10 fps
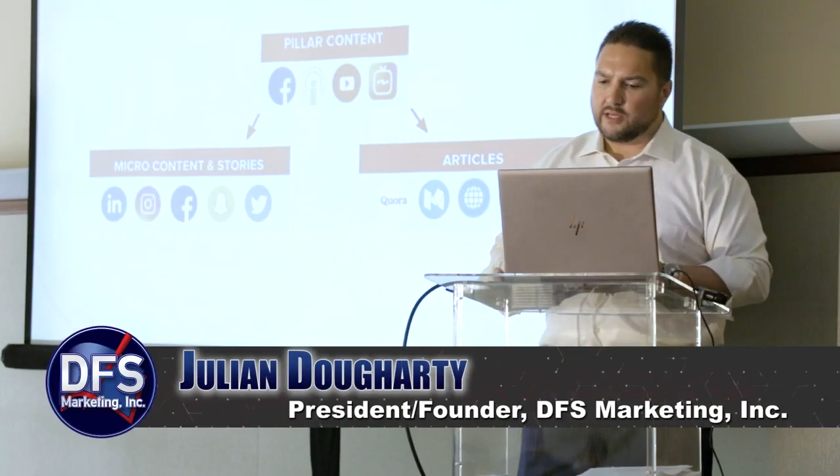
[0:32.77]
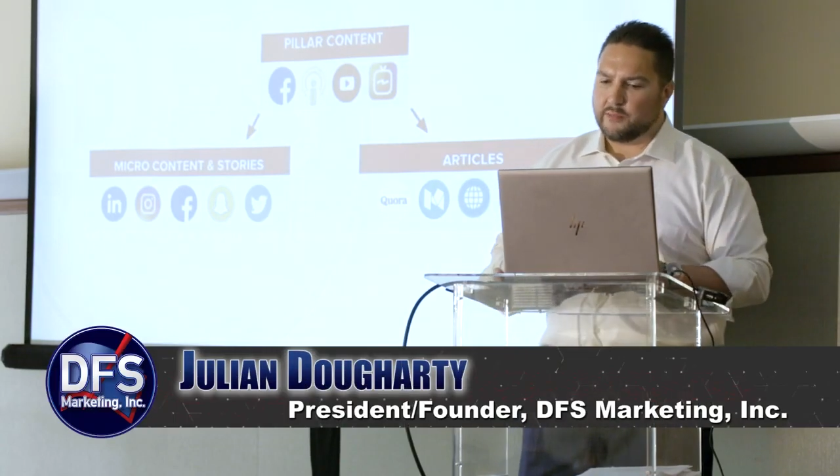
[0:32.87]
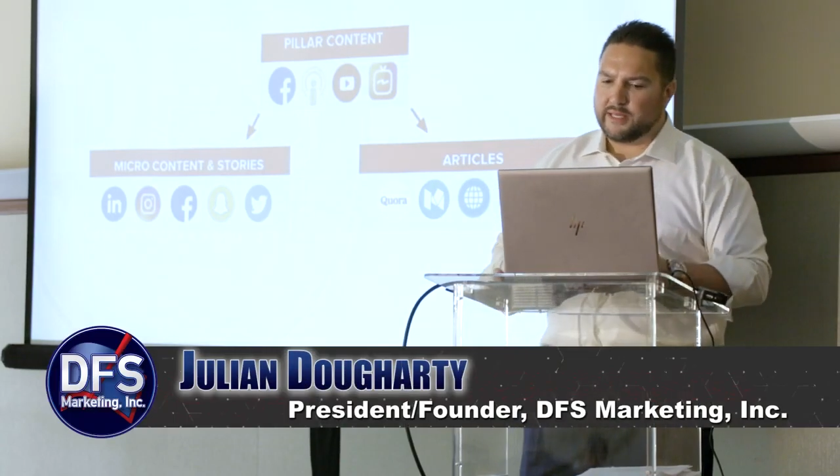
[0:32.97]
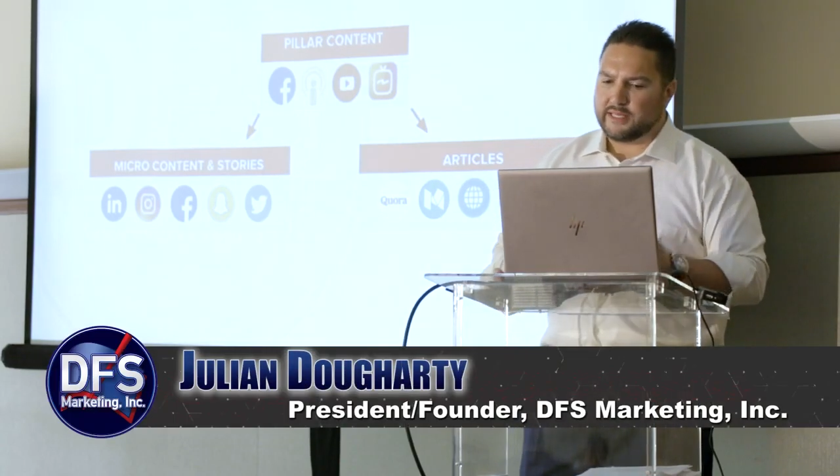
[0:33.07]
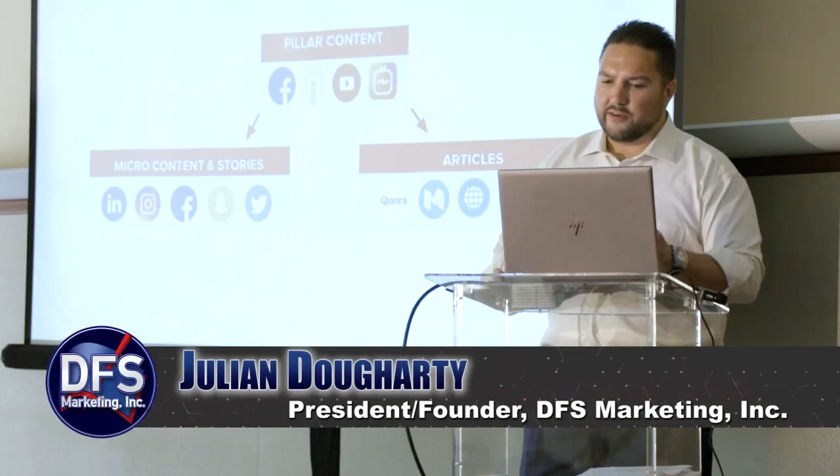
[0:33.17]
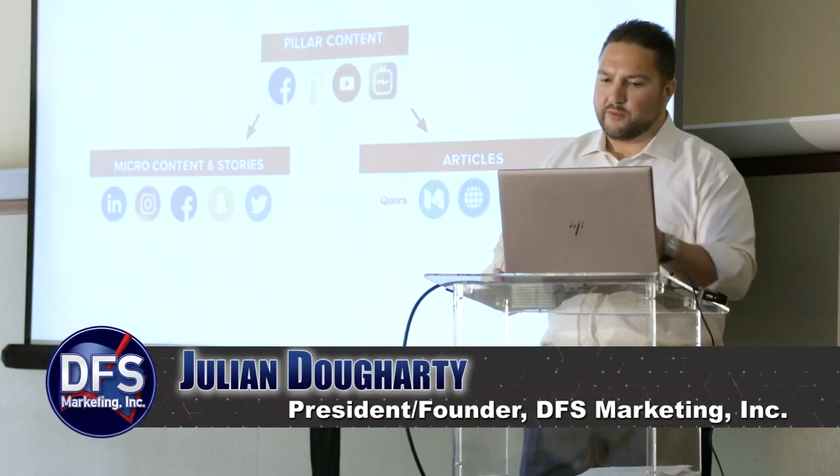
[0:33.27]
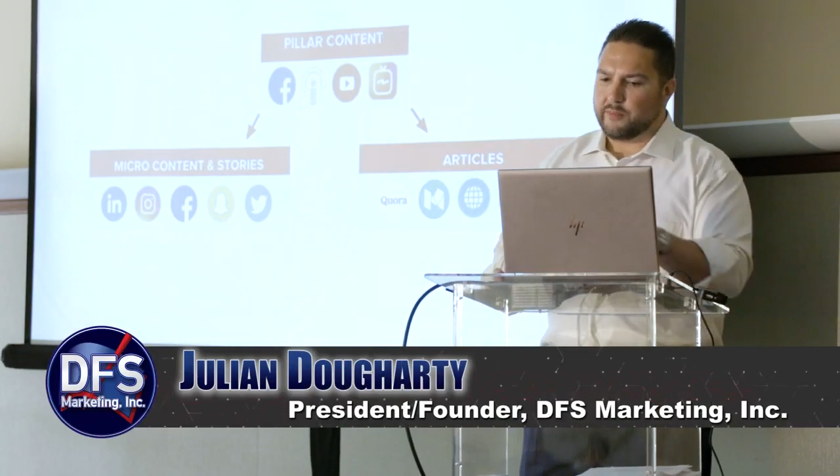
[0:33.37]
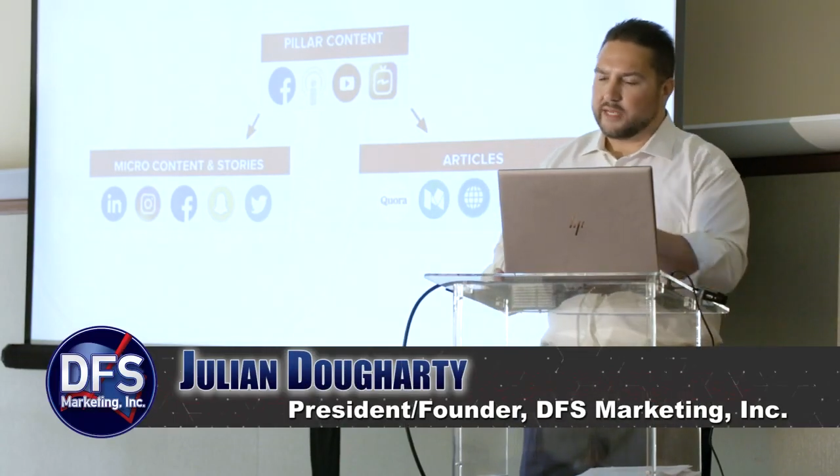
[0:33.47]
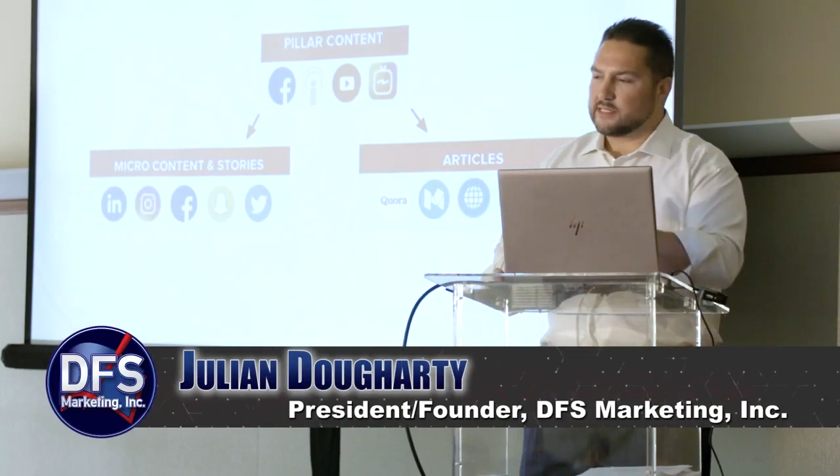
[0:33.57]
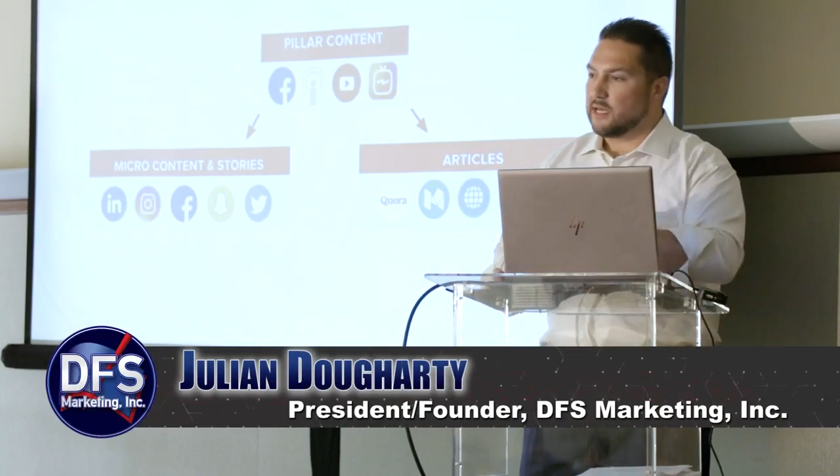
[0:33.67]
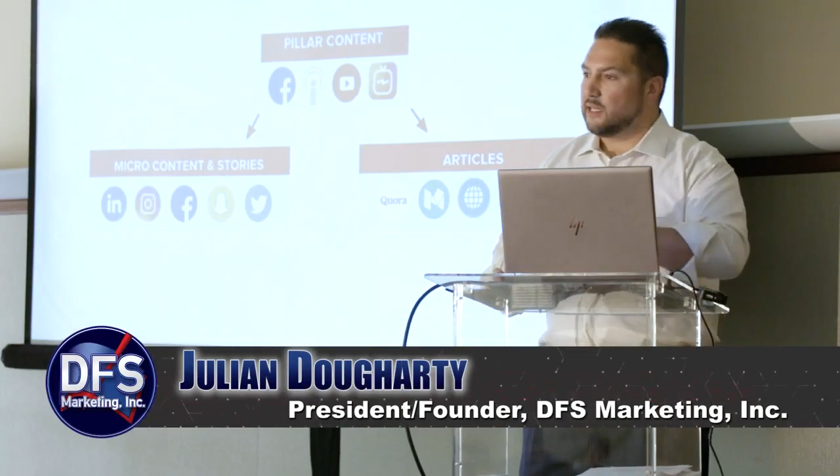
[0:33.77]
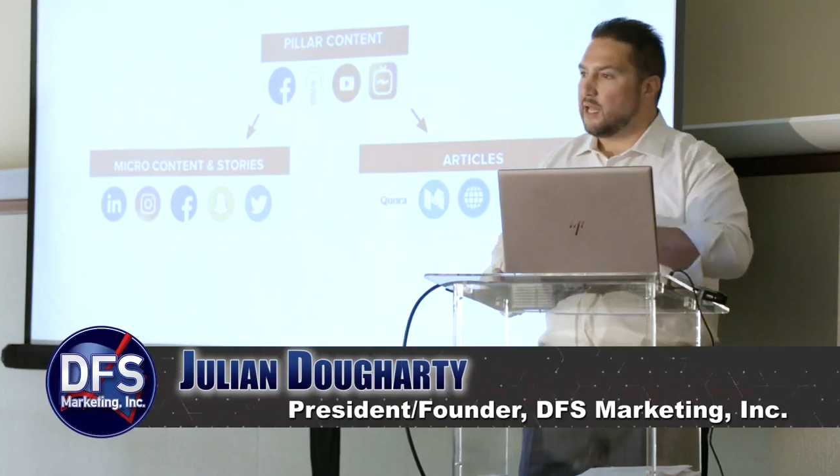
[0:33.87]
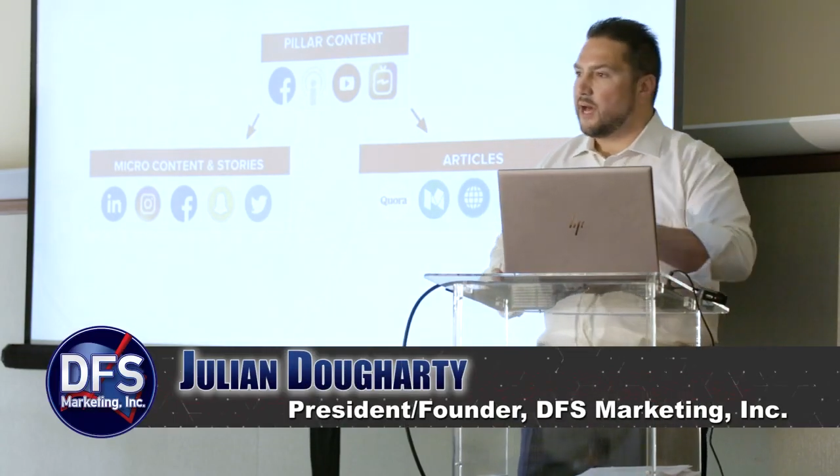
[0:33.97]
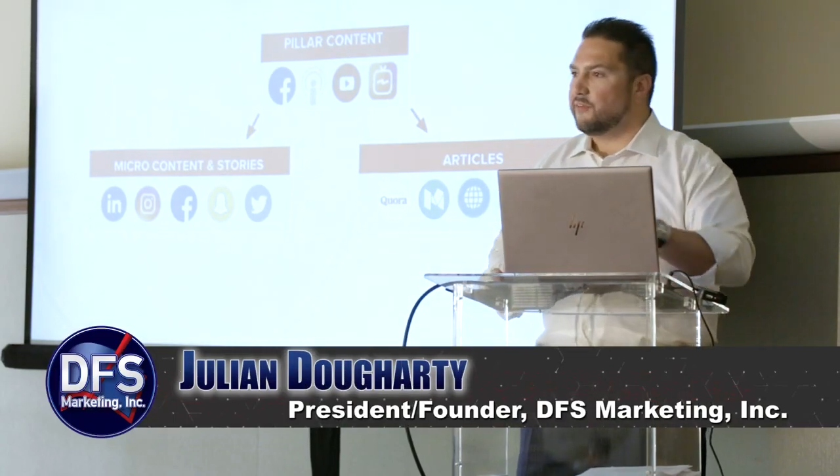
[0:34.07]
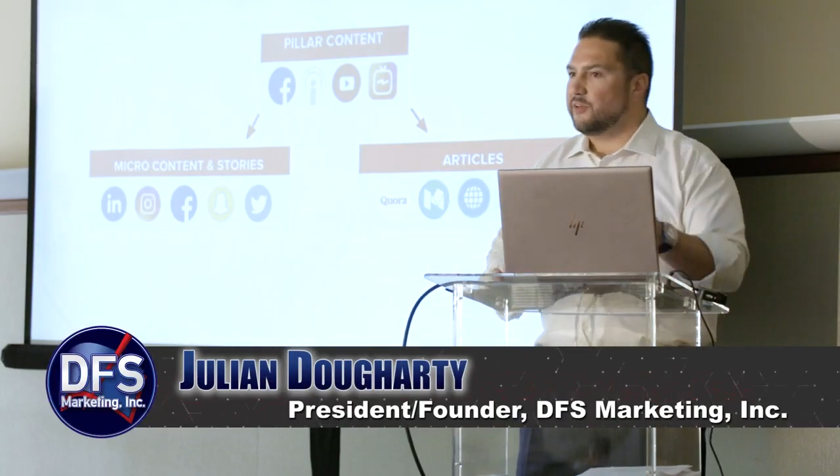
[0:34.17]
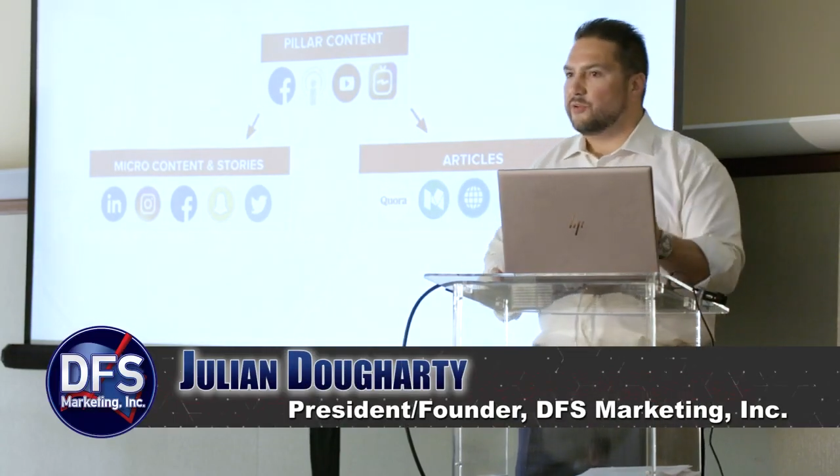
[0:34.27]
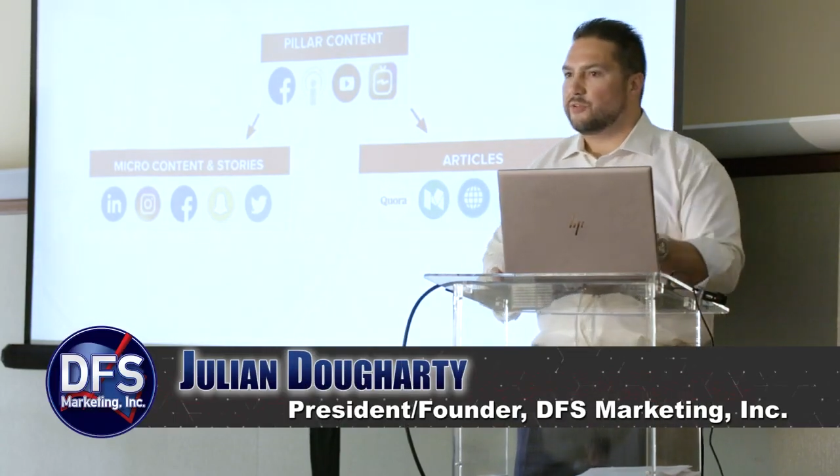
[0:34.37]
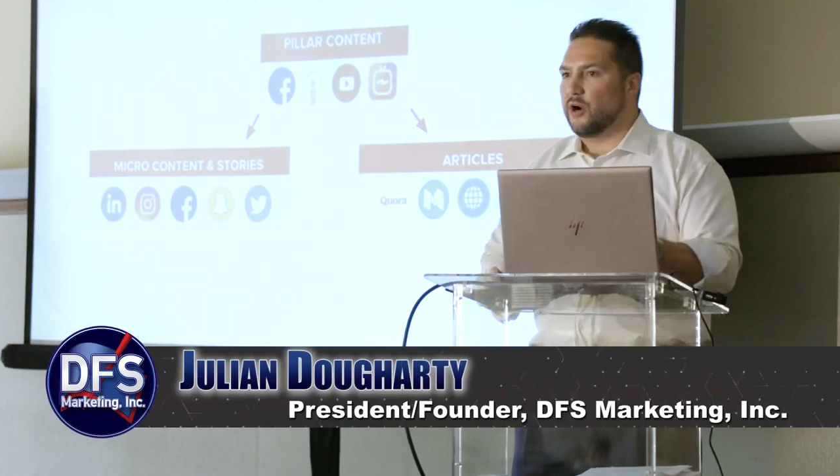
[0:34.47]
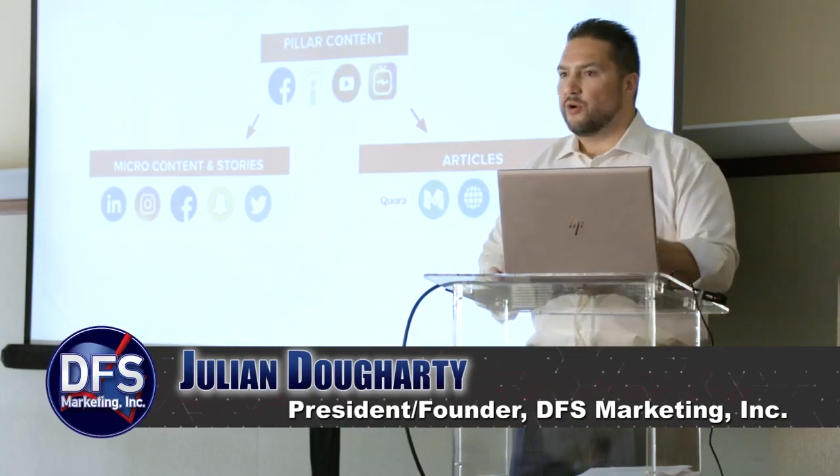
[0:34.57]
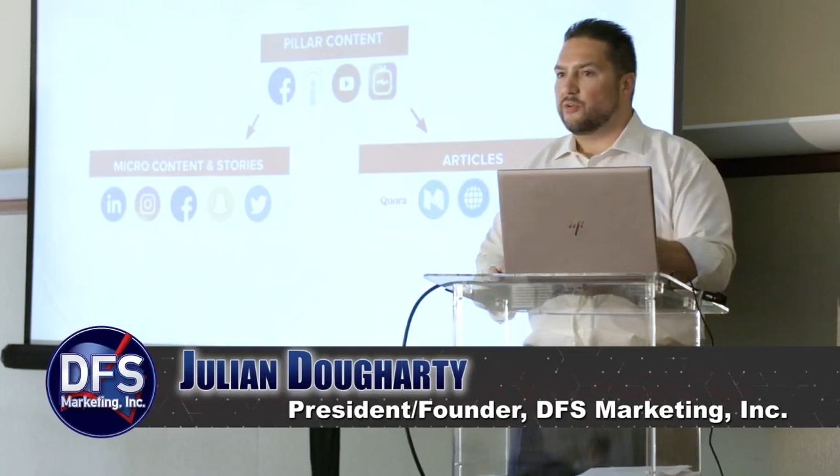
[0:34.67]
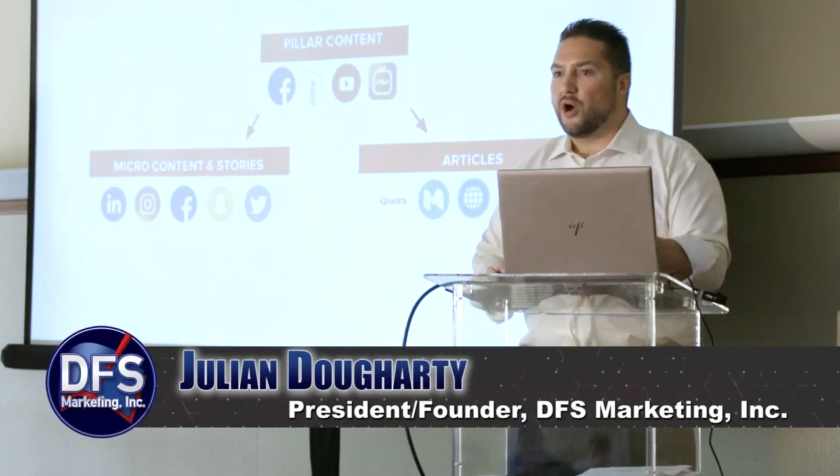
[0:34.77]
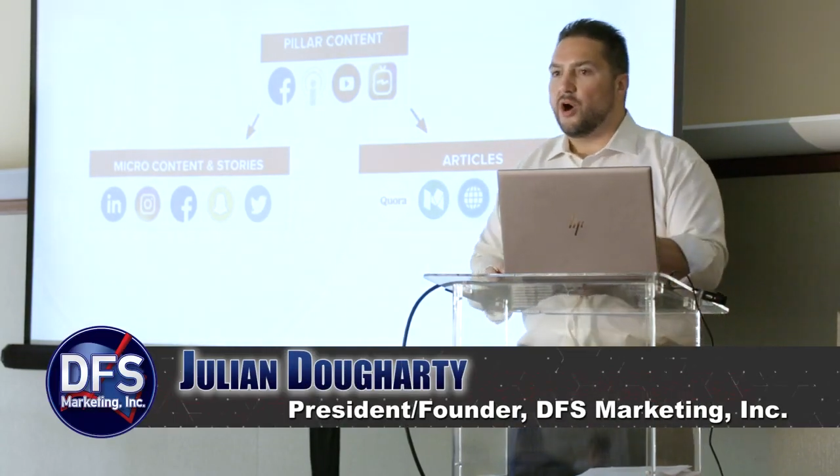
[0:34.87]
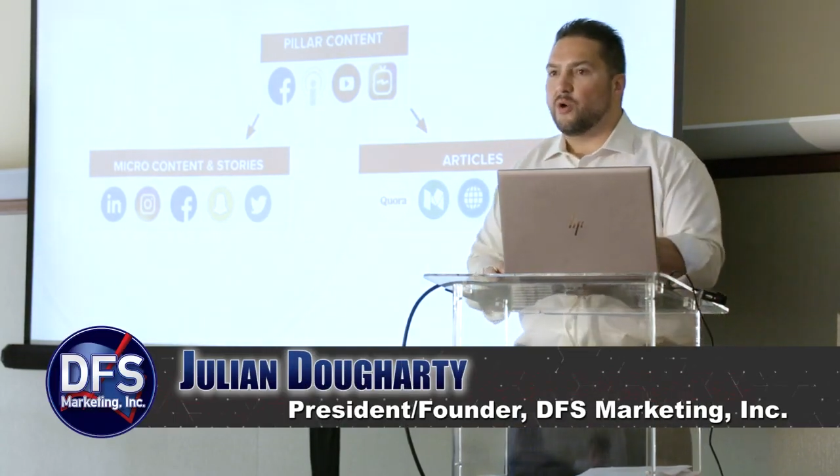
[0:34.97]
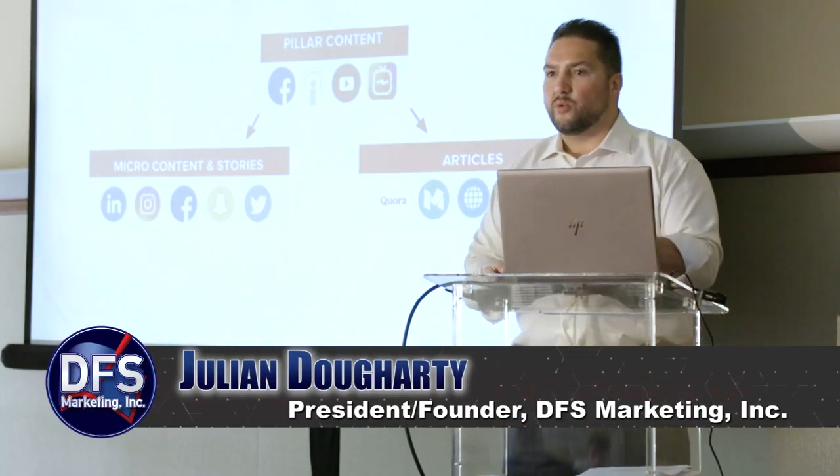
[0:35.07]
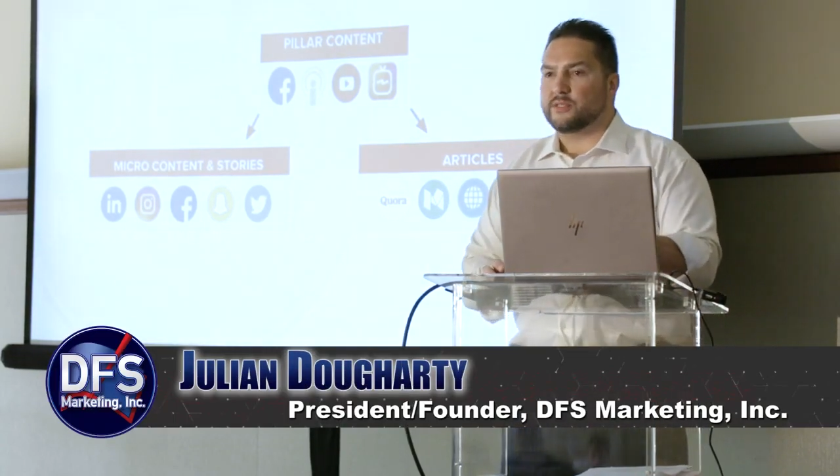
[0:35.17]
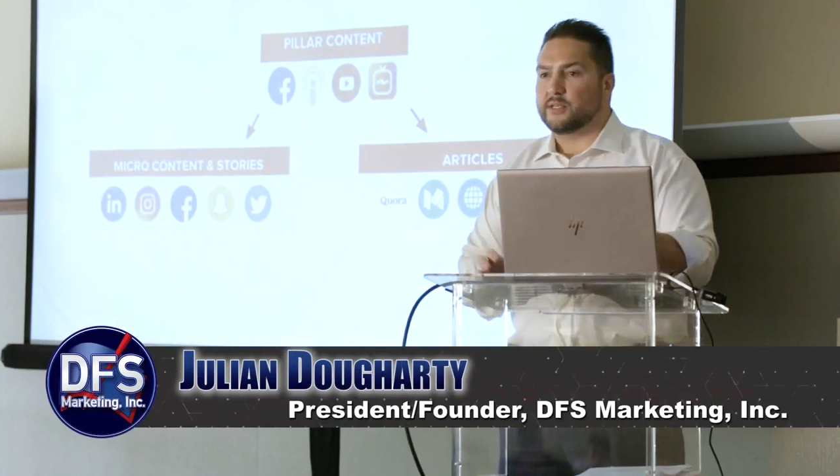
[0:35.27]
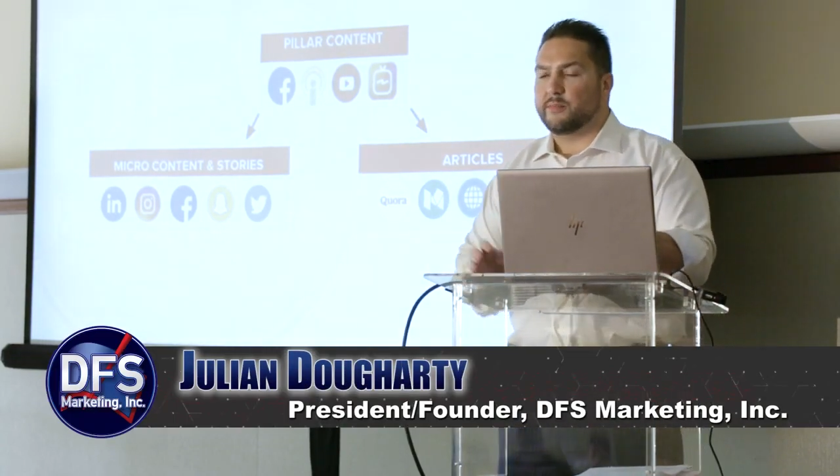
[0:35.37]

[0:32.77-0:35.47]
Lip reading: little bit different because a lot of you don't know what